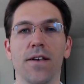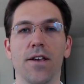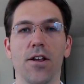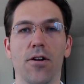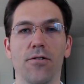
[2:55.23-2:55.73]

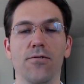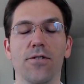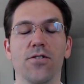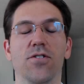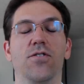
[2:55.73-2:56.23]
You
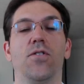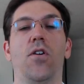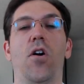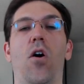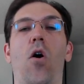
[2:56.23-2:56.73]
are just
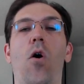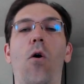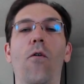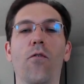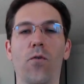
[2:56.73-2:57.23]

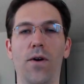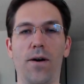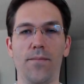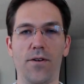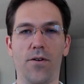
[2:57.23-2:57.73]

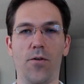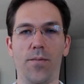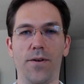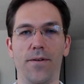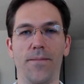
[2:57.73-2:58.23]
overwhelmed and
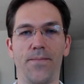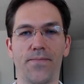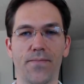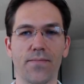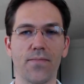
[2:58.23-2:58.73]
opened,
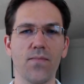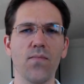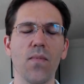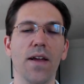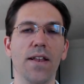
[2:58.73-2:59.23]

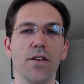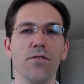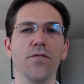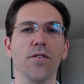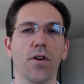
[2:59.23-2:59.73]
and it
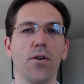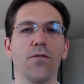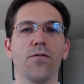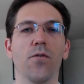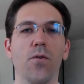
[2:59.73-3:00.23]
usually
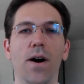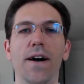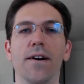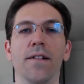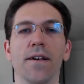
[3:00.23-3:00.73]
goes for a
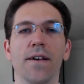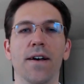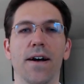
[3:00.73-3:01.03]
while